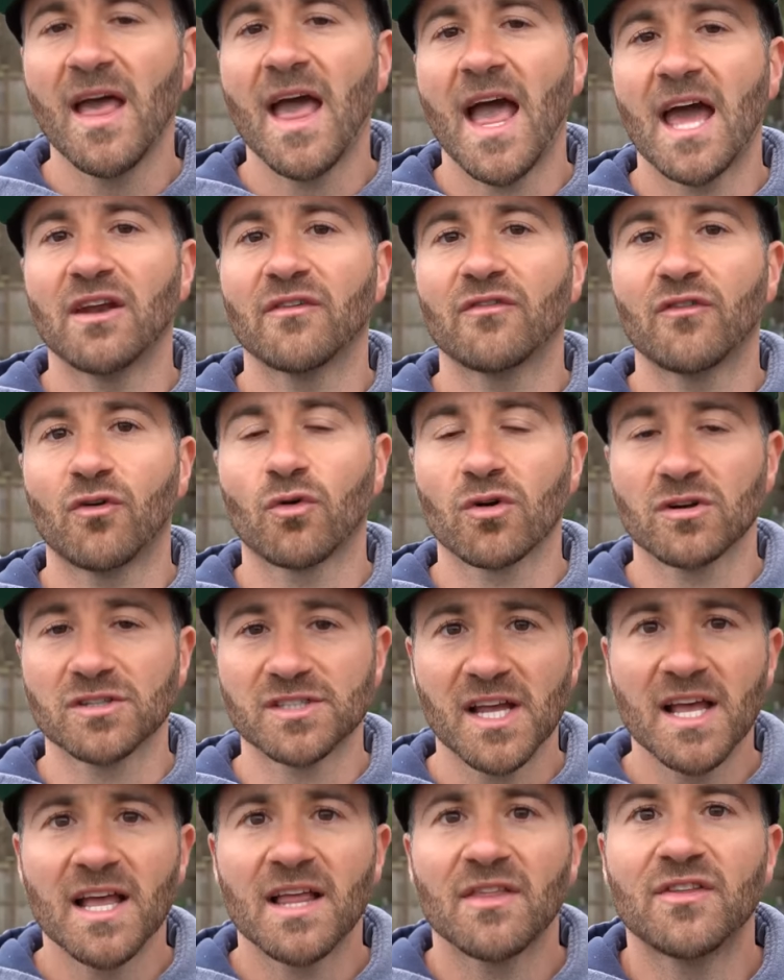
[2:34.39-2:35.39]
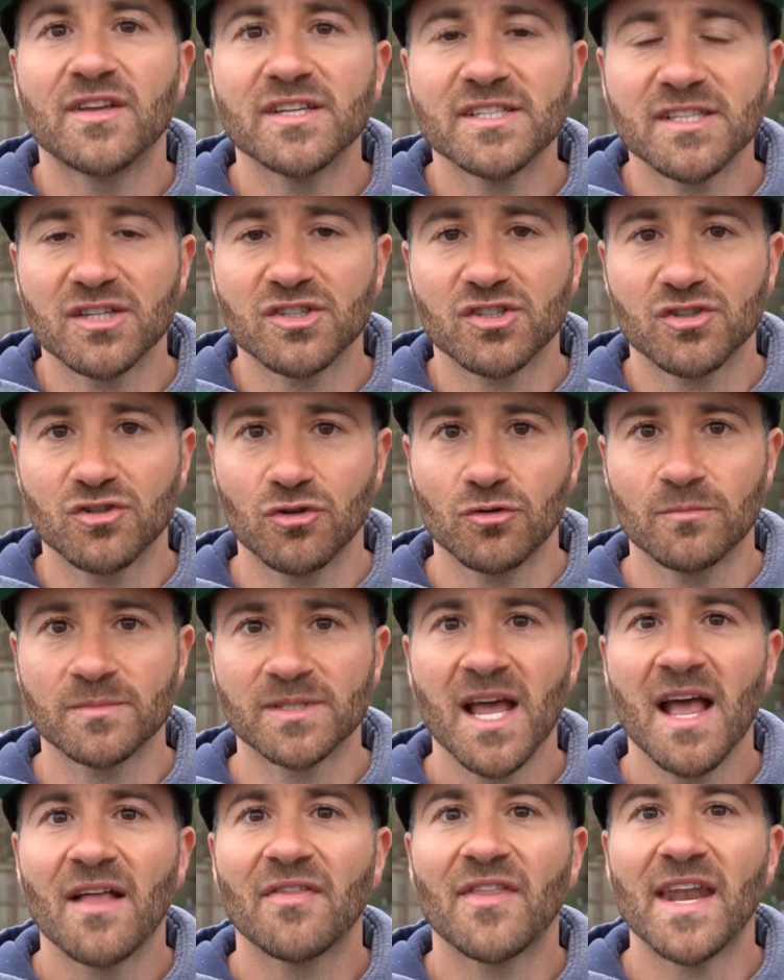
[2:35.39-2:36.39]
And of course, this
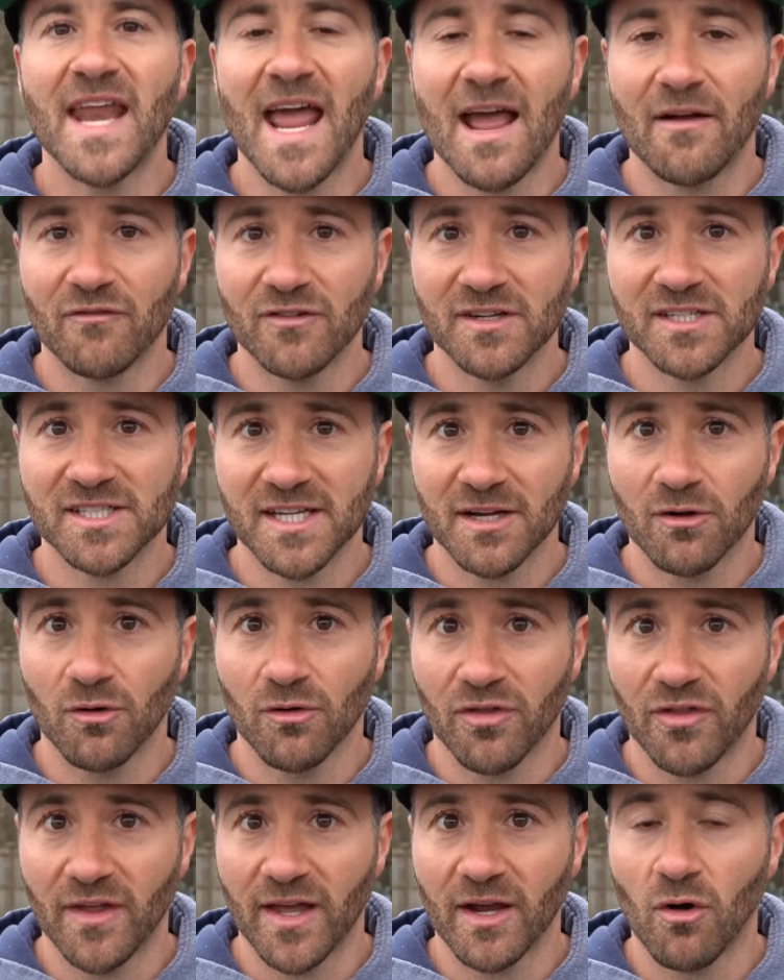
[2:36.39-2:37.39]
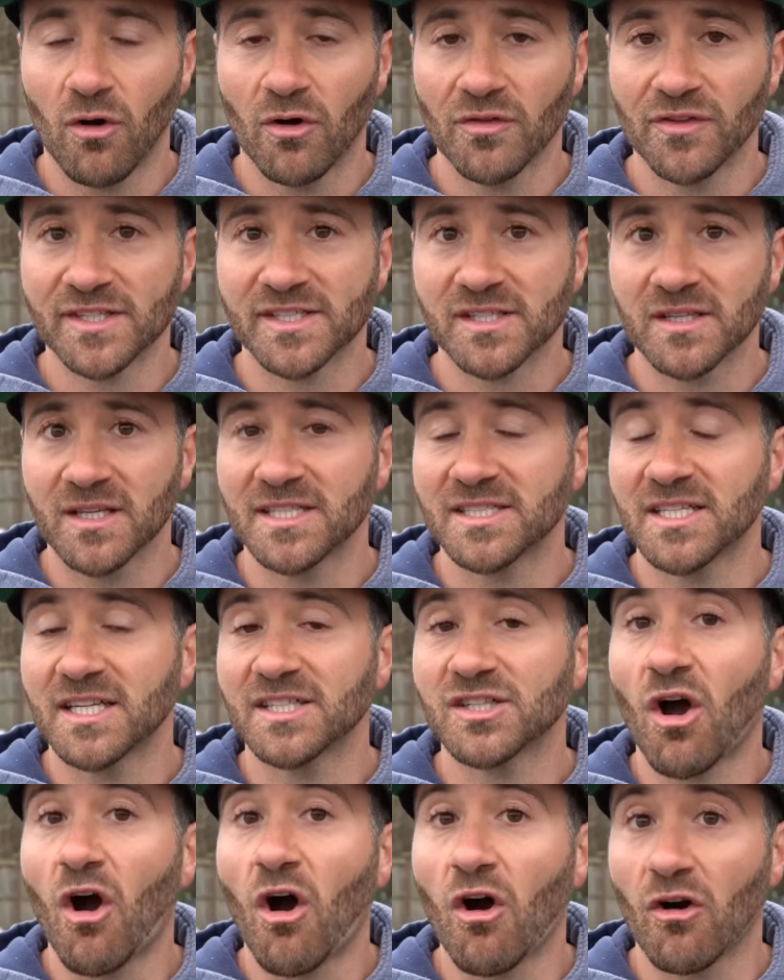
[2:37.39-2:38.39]
assumes that every single thing on this list
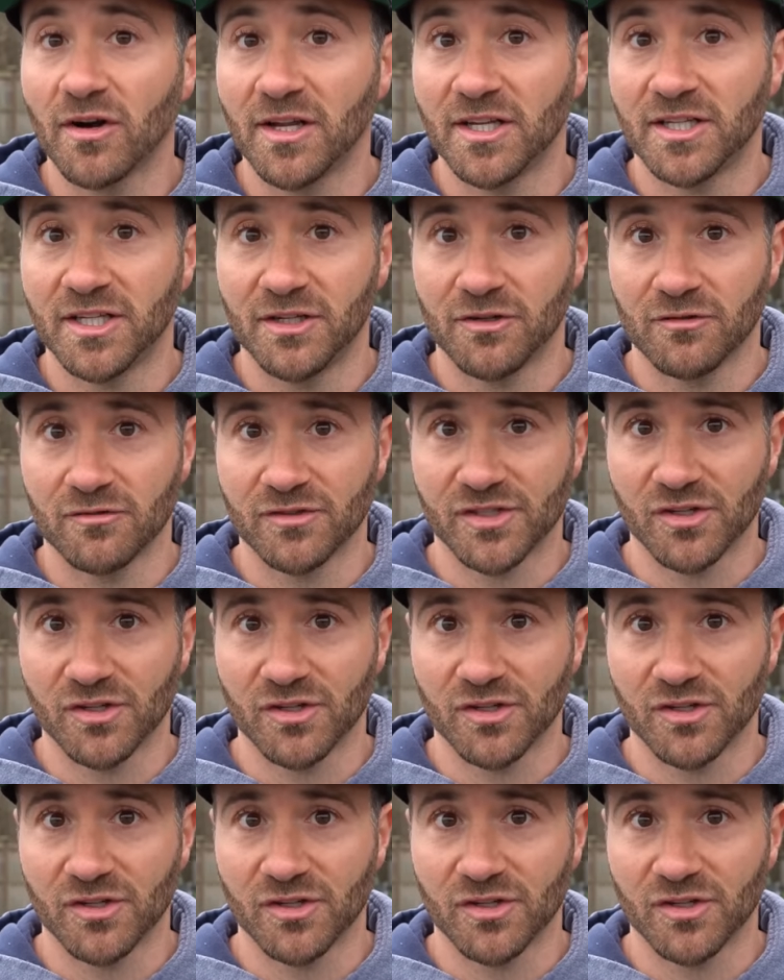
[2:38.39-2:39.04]
is hardy to your